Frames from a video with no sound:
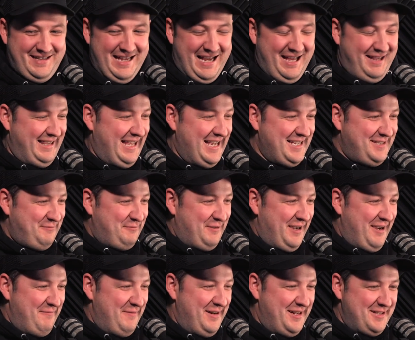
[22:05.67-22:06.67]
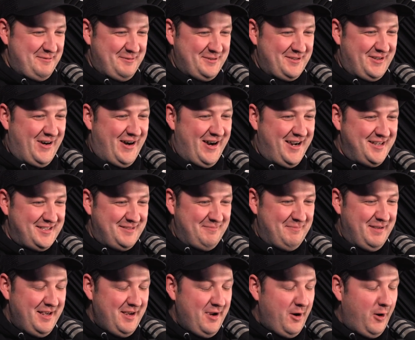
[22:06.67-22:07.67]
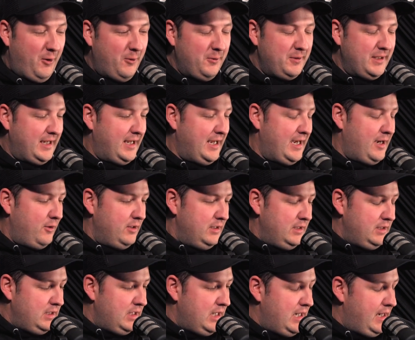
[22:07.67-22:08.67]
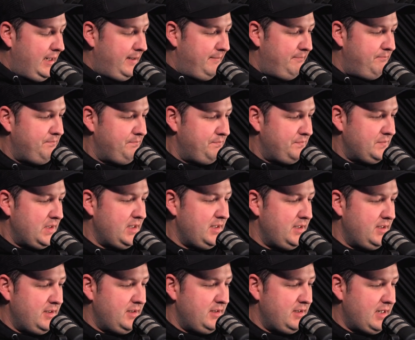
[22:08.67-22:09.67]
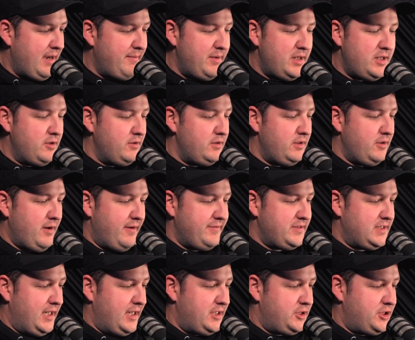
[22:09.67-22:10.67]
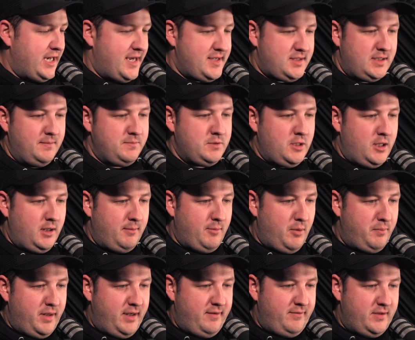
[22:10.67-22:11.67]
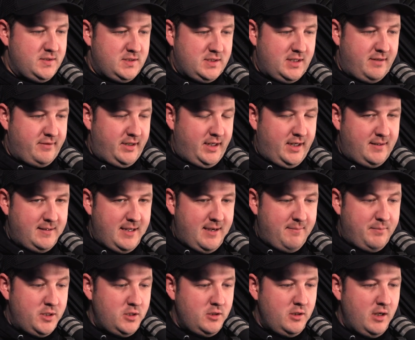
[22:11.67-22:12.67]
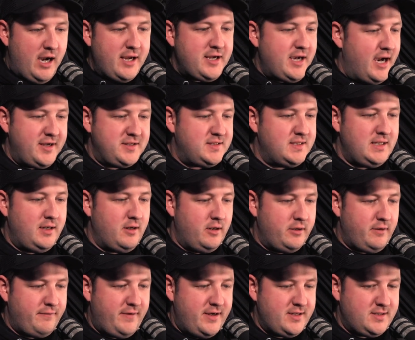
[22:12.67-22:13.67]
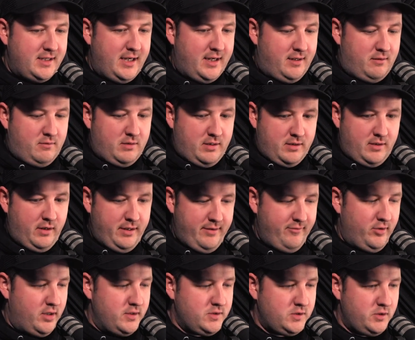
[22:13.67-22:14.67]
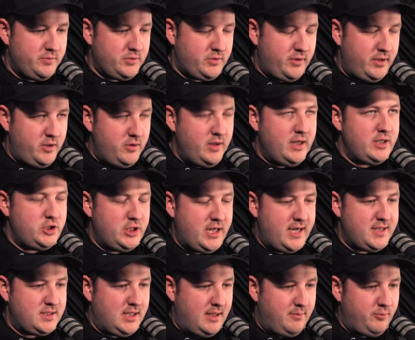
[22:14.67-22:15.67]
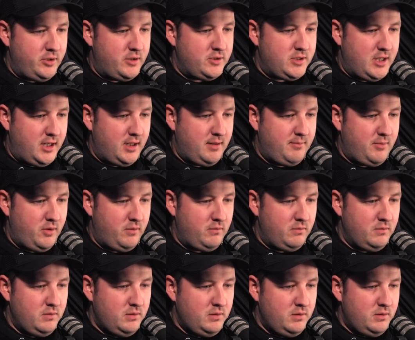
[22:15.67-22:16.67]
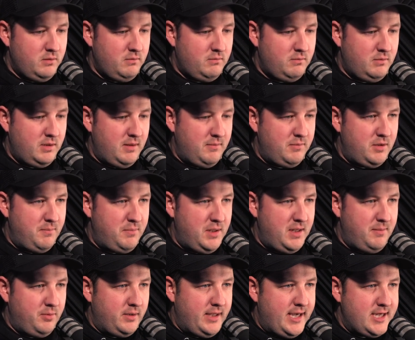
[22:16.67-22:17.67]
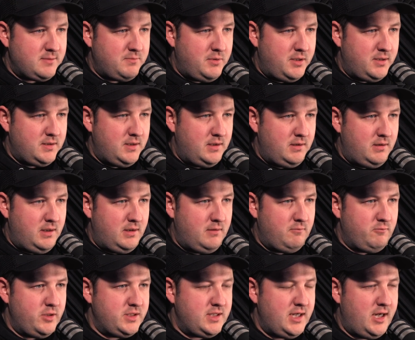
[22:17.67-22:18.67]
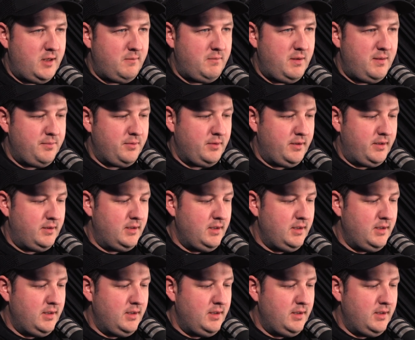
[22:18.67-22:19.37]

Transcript: That last 5 minutes was awesome. Holy cow. I mean, you obviously get jazzed up talking about paving and stuff. I get that, but I could see it on your face again, even on a Zoom screen. You get jazzed up when you're talking about the people aspect and retaining people.